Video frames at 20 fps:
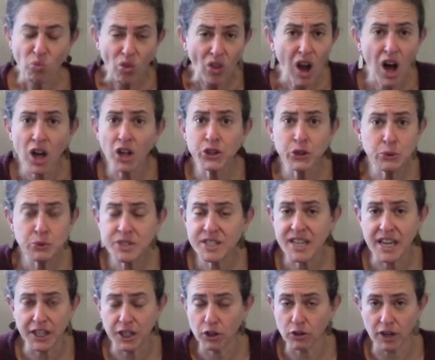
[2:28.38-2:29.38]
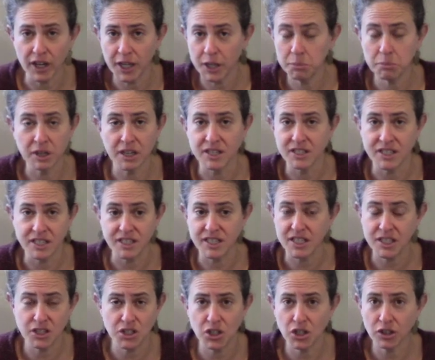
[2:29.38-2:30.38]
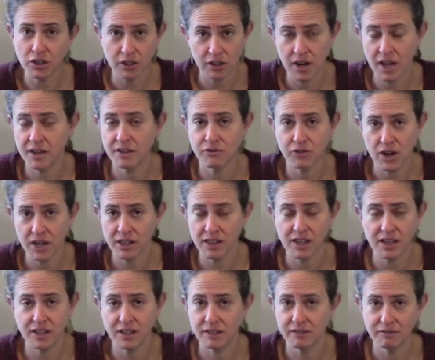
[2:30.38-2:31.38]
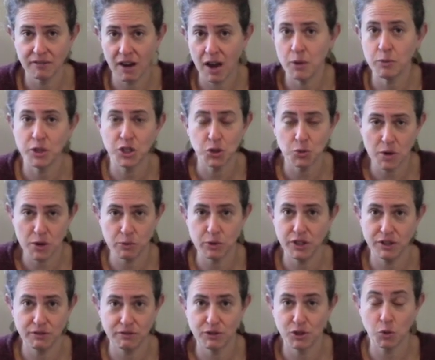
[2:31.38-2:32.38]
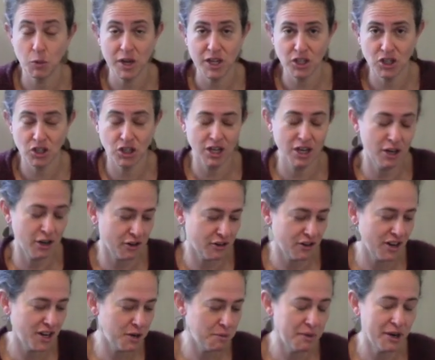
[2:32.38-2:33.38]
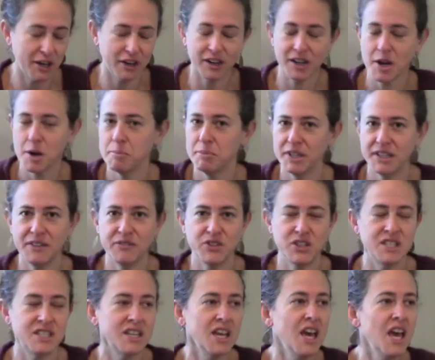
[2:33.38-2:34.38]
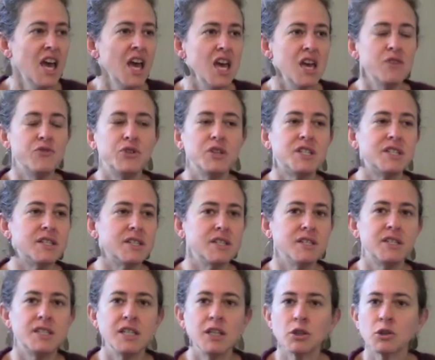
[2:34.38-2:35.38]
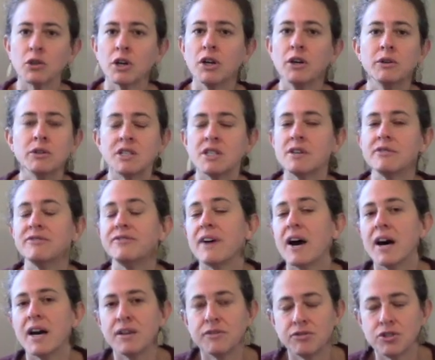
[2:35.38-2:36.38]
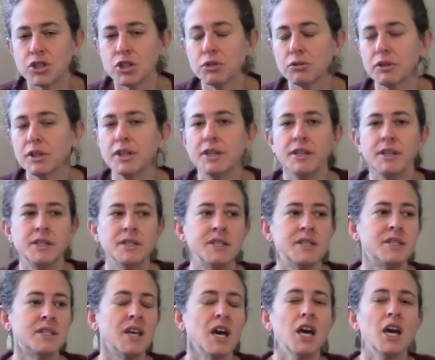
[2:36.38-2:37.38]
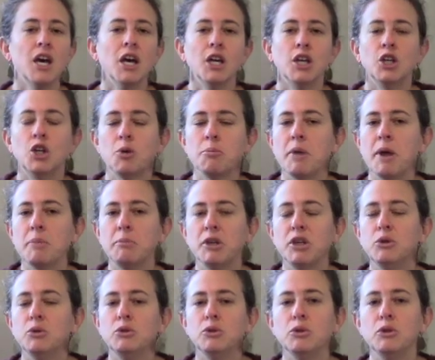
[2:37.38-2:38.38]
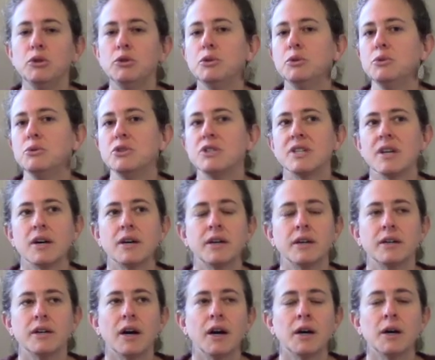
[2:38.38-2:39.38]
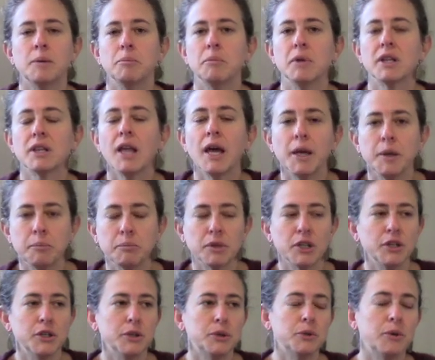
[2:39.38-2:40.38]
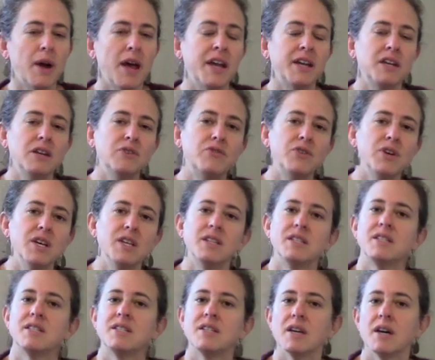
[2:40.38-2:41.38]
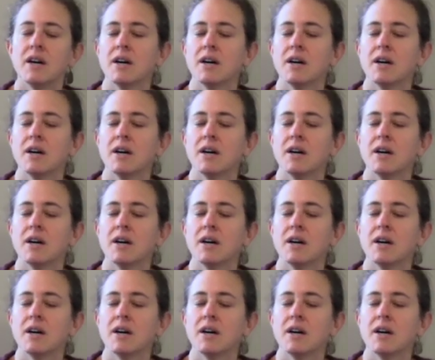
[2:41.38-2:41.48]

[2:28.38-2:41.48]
I'll use centigrade because it's easier, and frankly, I wish we would switch here in America, but if it's 0 to 5 degrees, maybe you use a light blue, and if it's